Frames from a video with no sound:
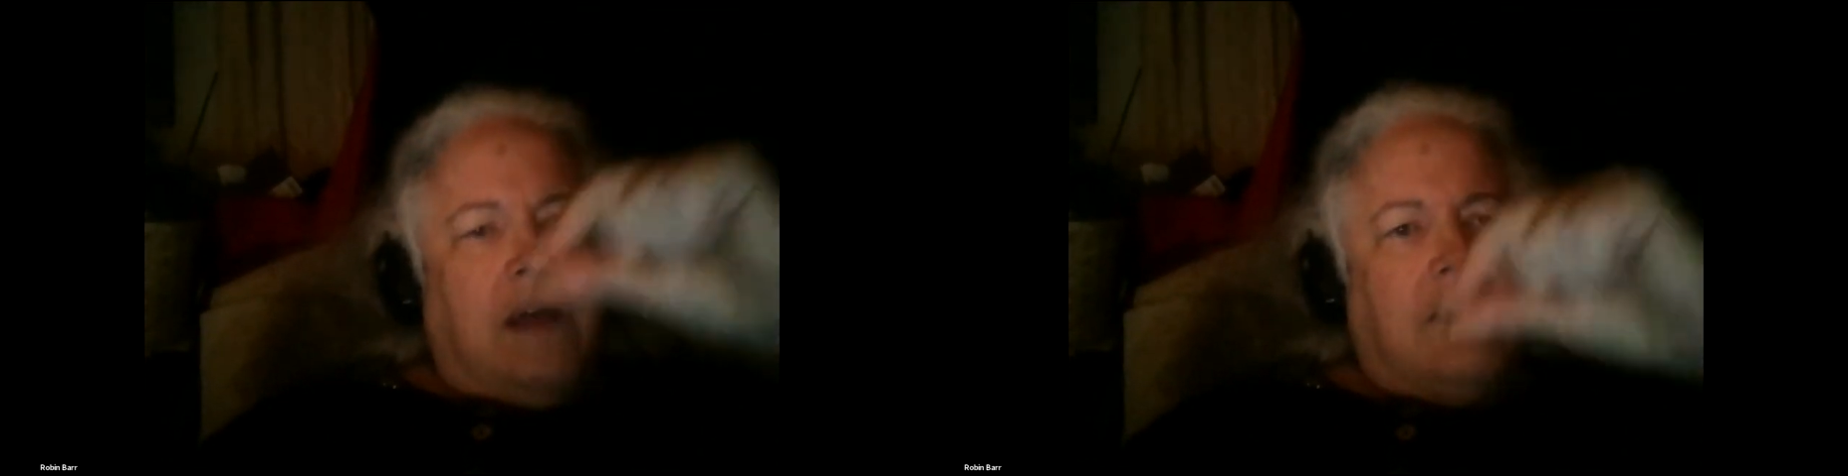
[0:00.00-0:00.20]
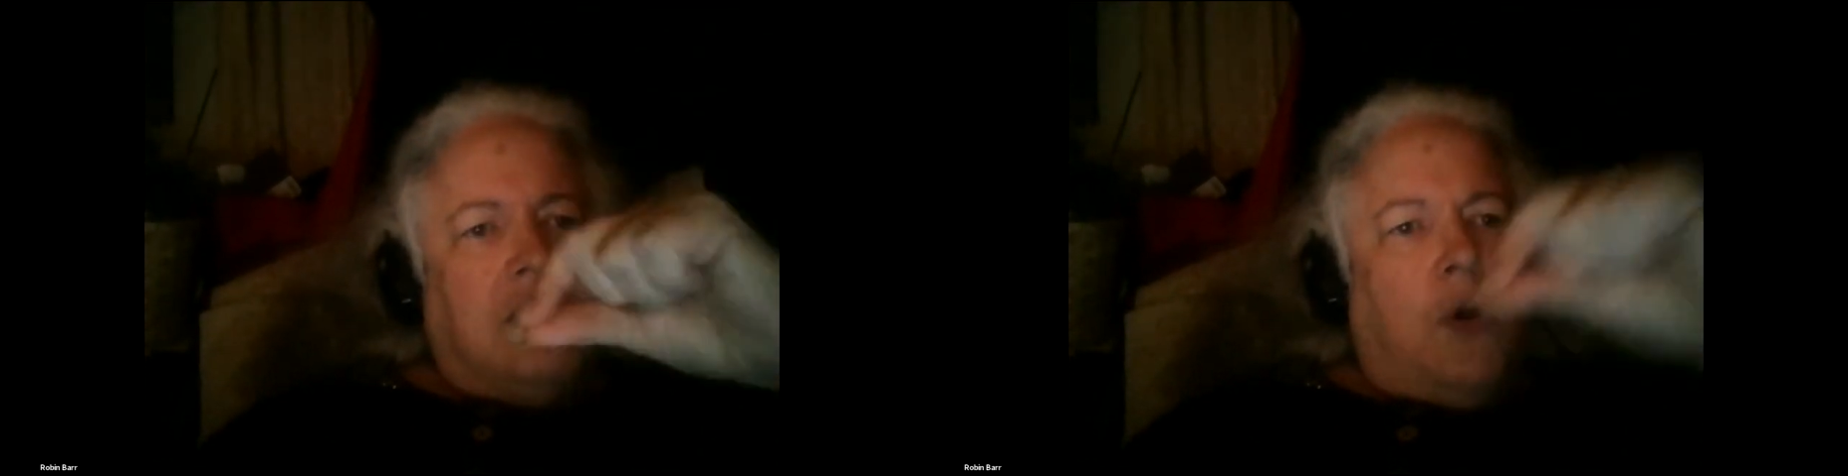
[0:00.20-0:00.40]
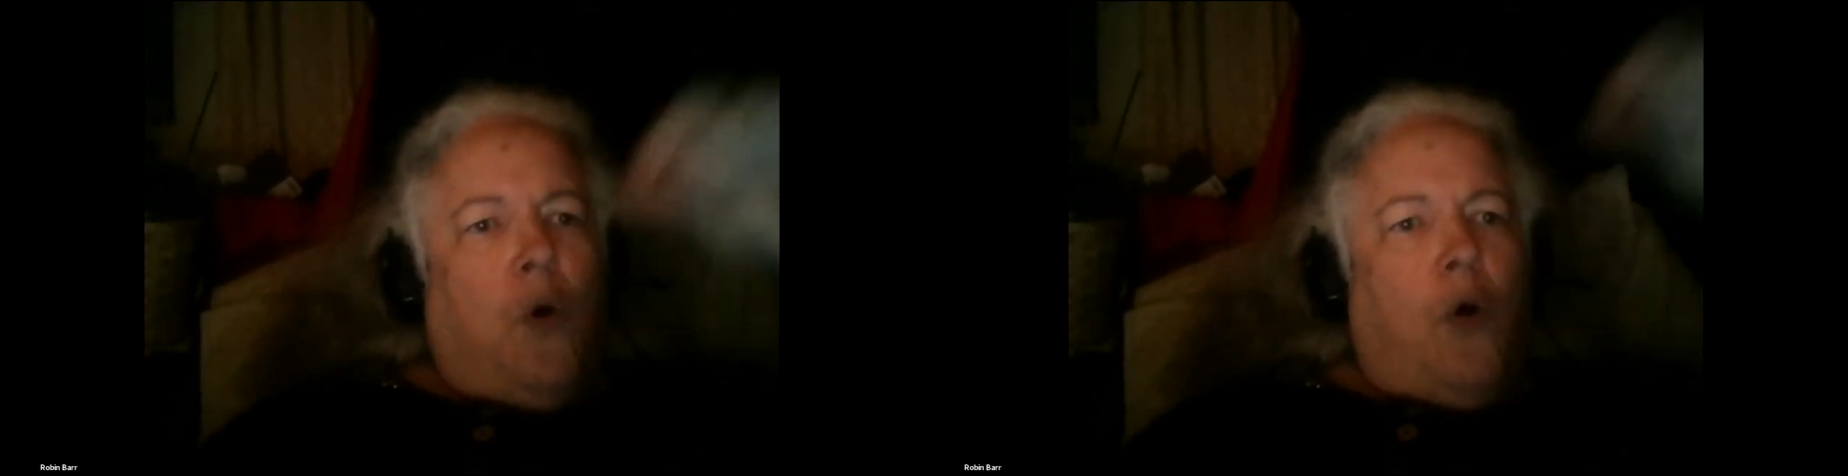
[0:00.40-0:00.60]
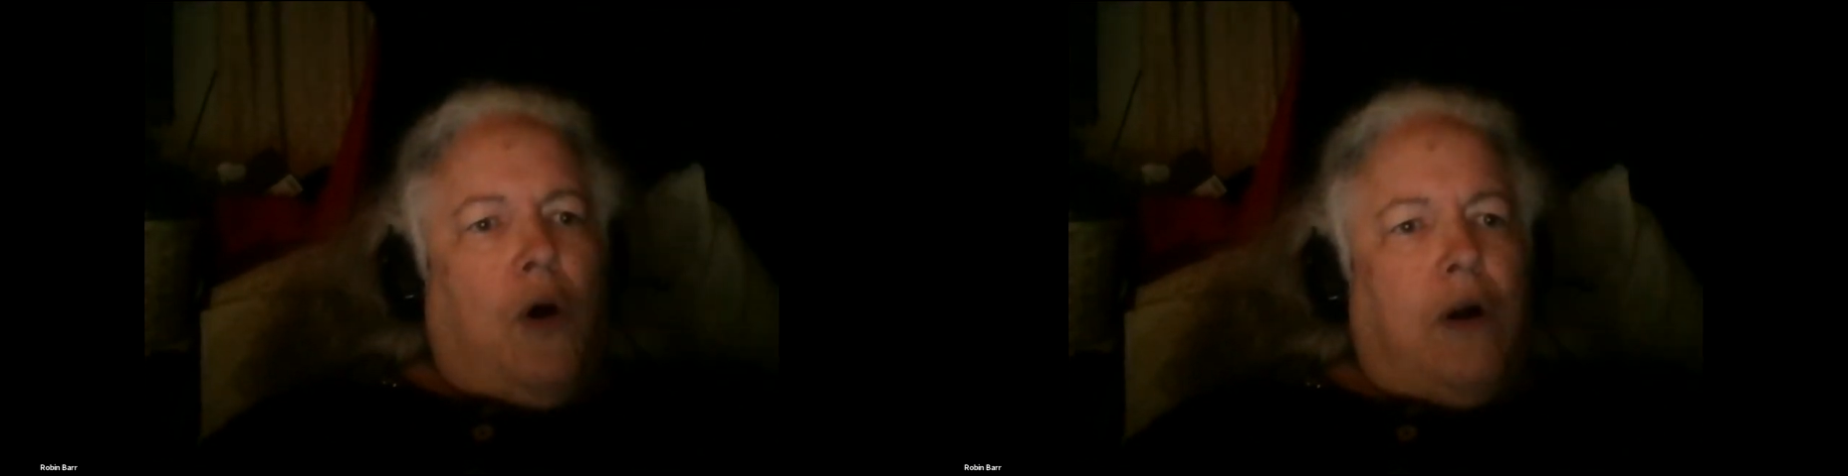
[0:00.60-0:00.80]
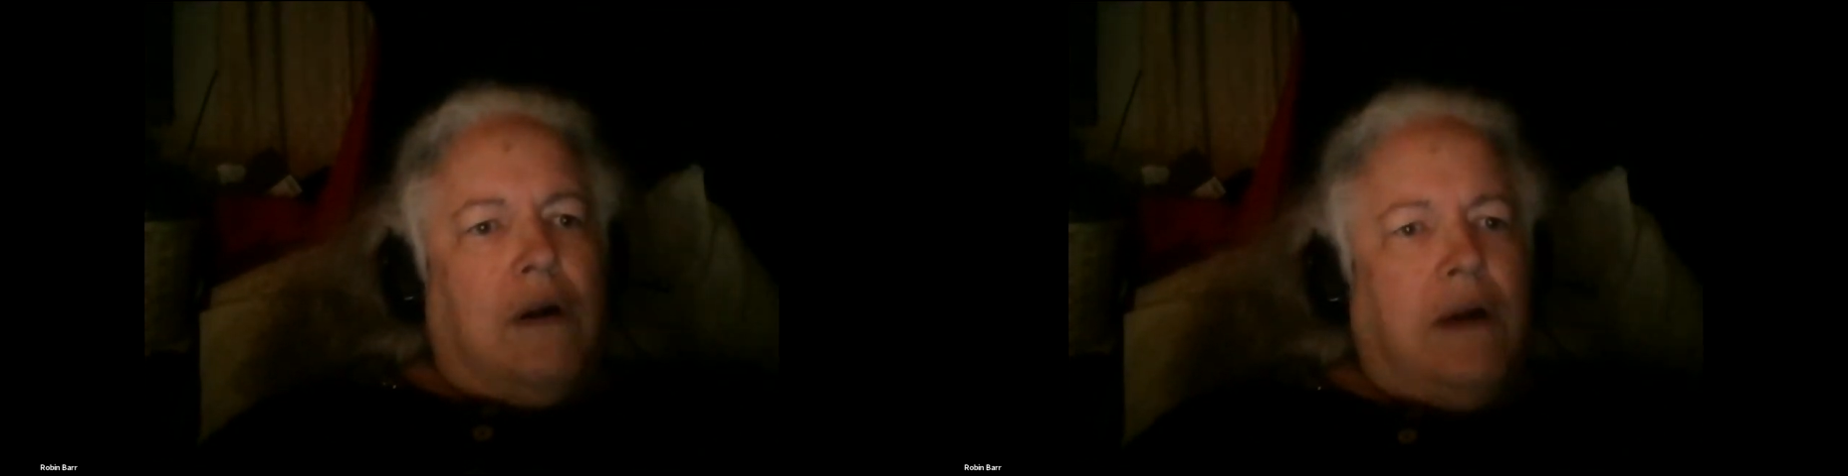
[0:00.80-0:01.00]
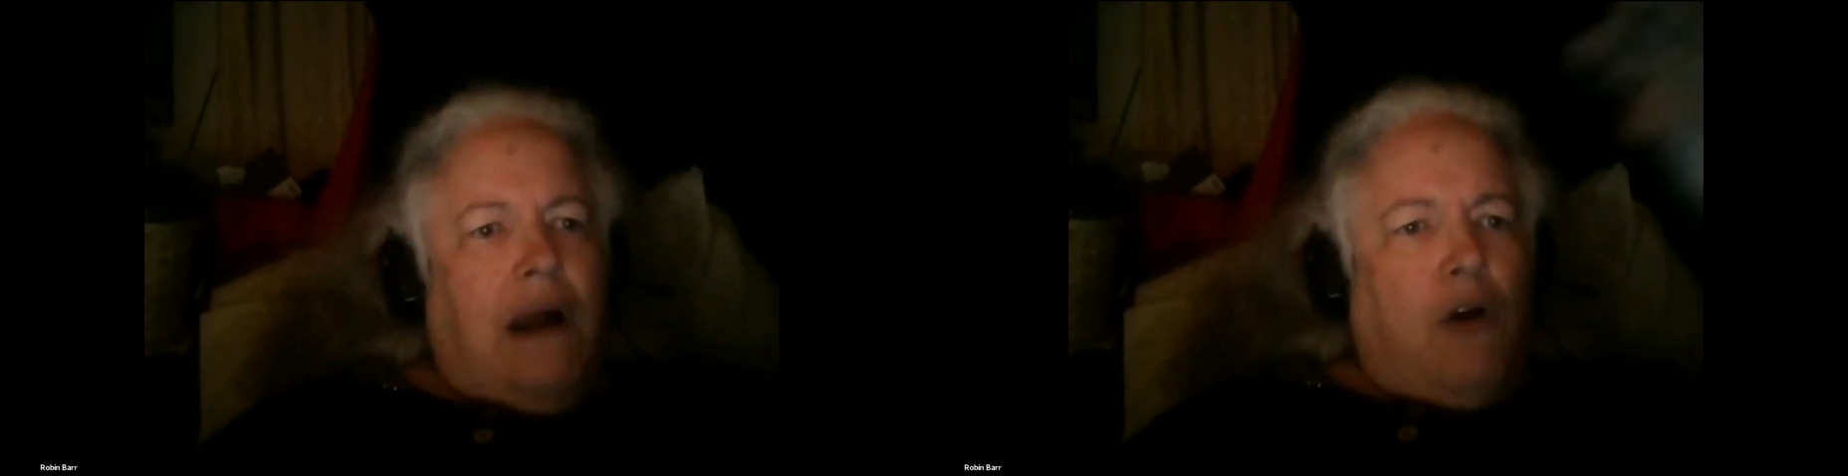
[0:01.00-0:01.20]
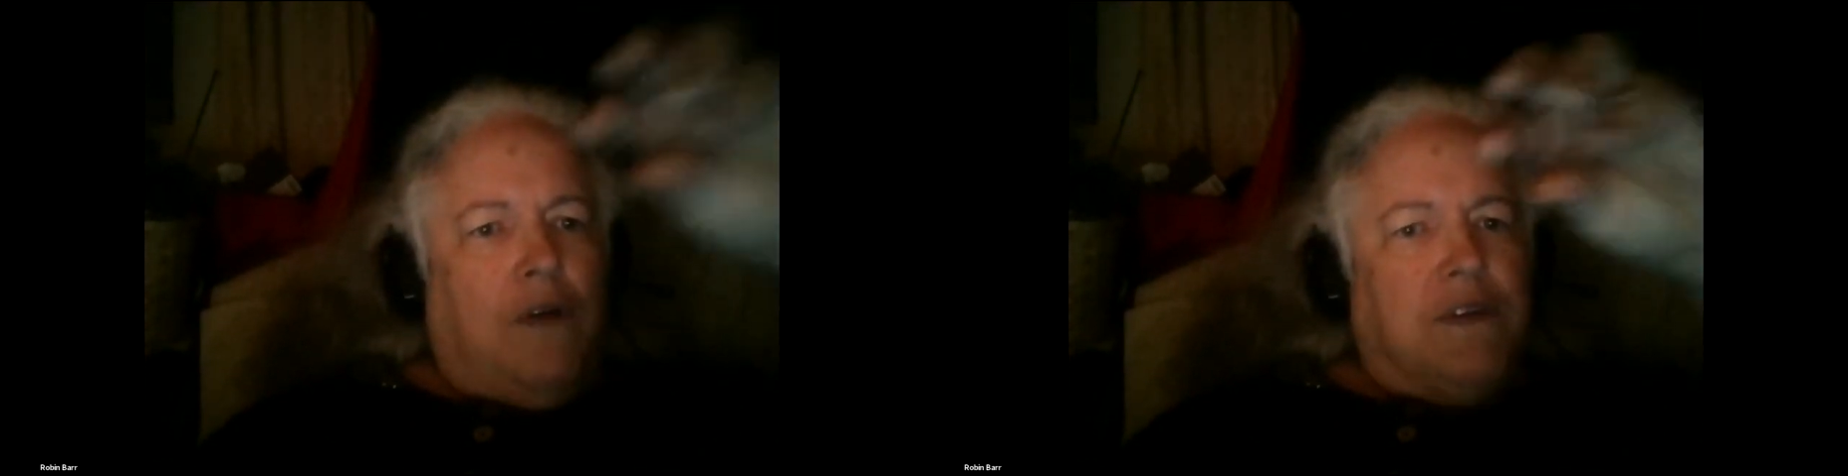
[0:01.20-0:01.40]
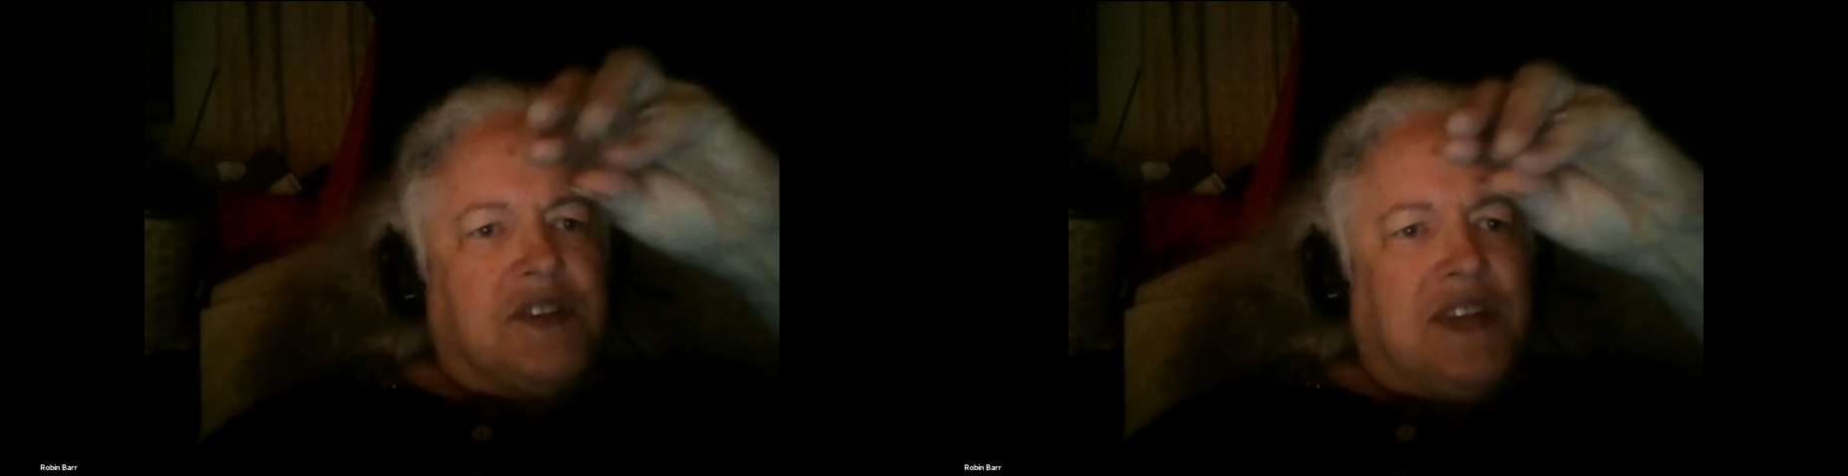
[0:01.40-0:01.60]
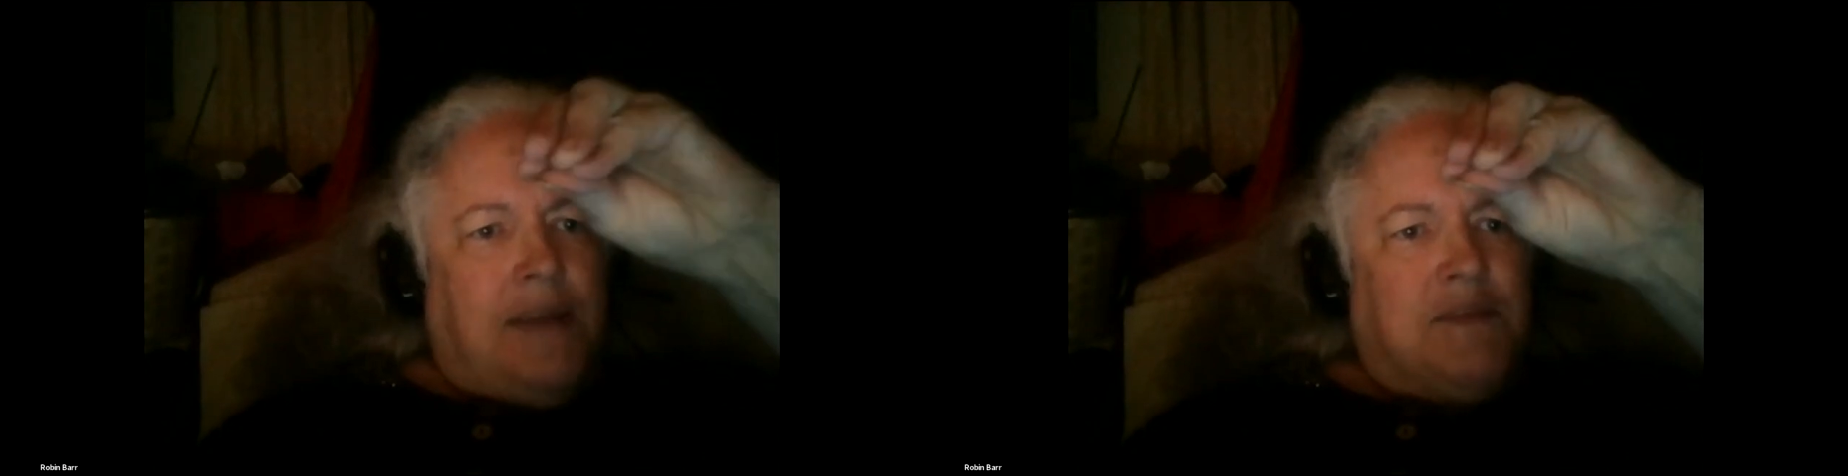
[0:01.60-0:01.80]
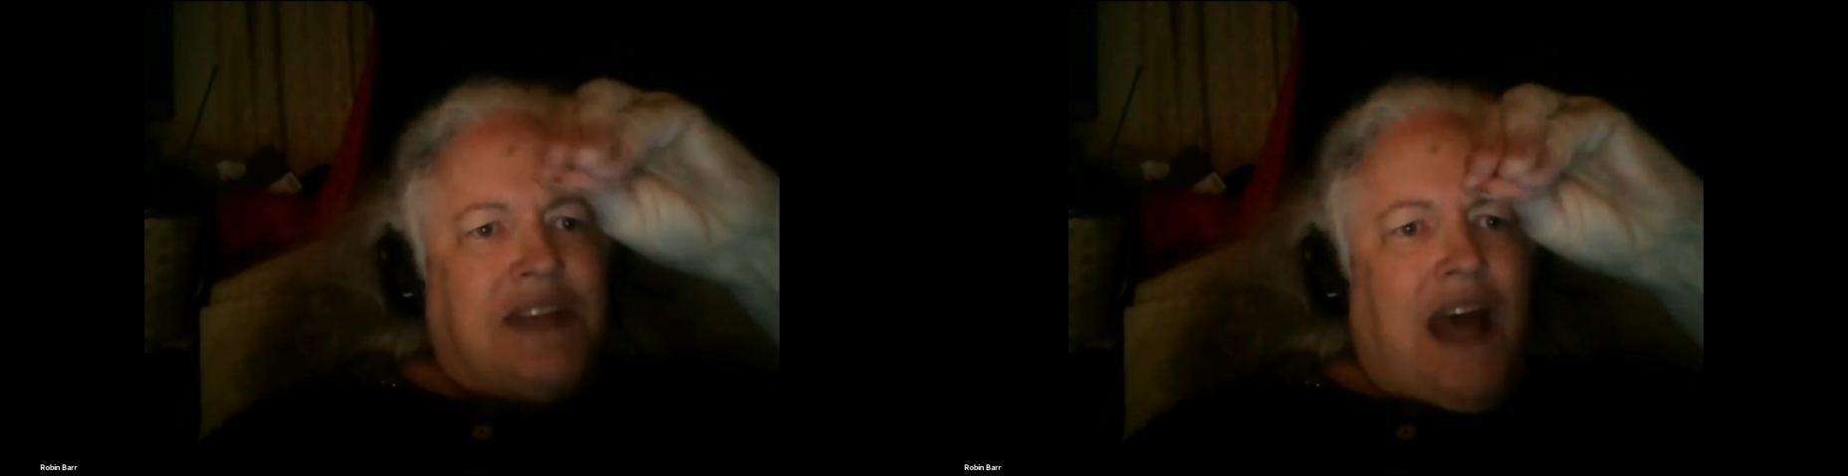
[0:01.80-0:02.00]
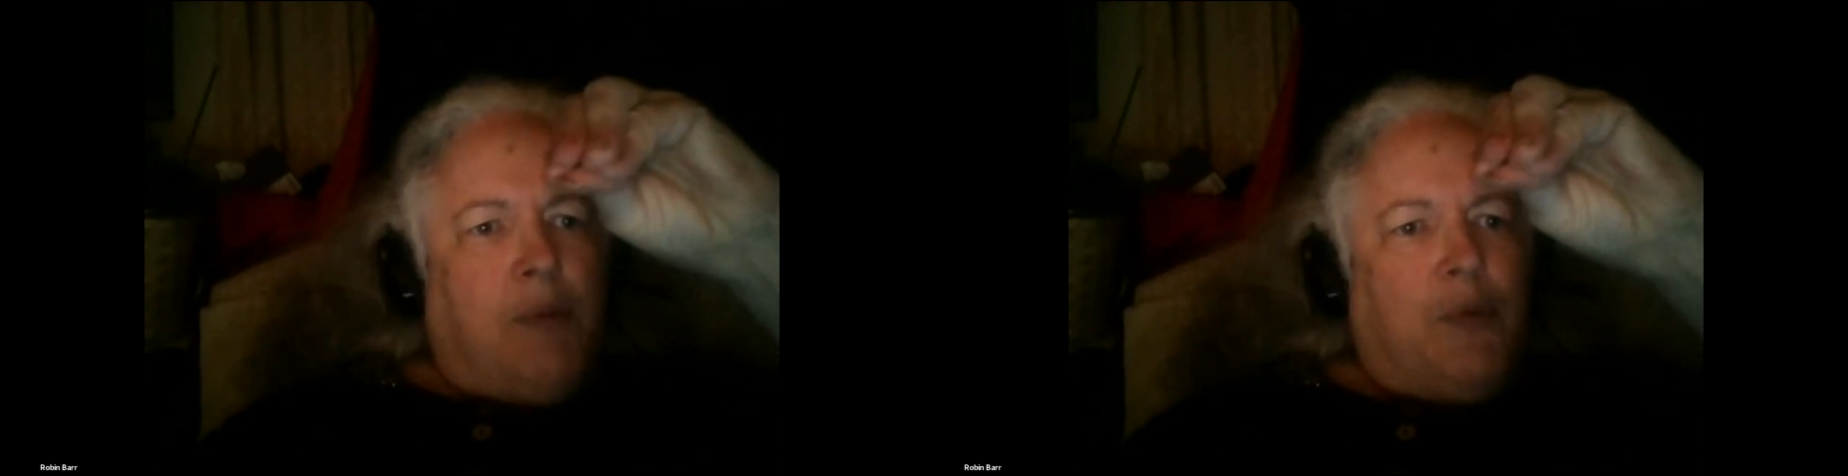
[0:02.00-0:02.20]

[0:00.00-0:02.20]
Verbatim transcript: and the or are all the same sound,